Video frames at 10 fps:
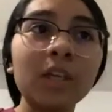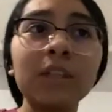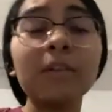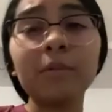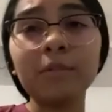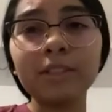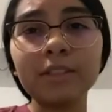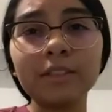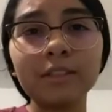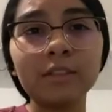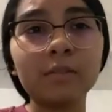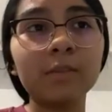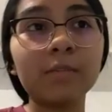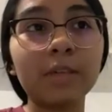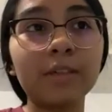And I've been researching a little
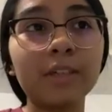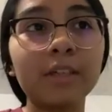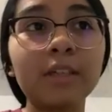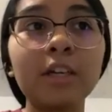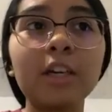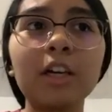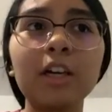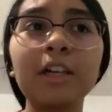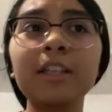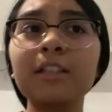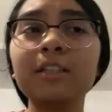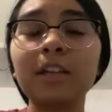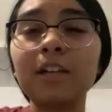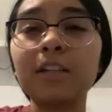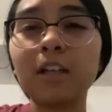bit about it. I think it's
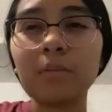gotten a lot of